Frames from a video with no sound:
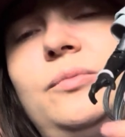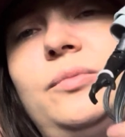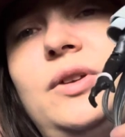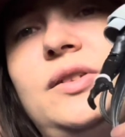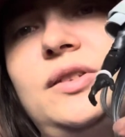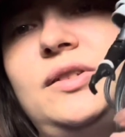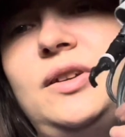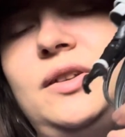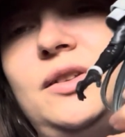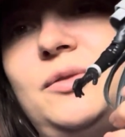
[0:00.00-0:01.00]

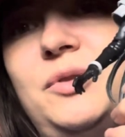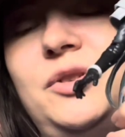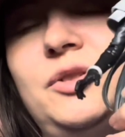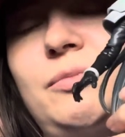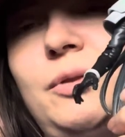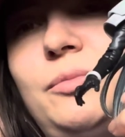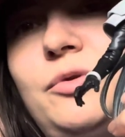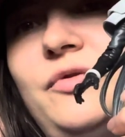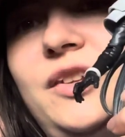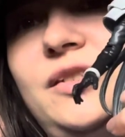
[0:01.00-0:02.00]
plasticize as much as my poor
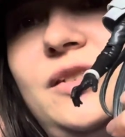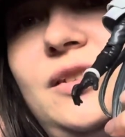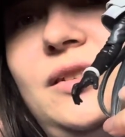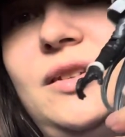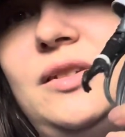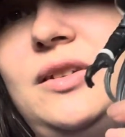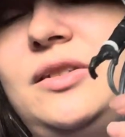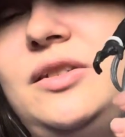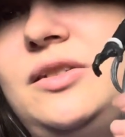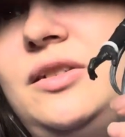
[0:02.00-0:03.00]
Vincent does. That's
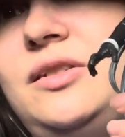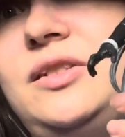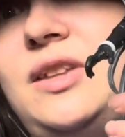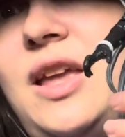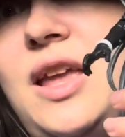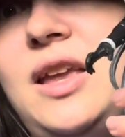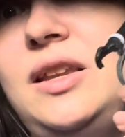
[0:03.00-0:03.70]
just insane.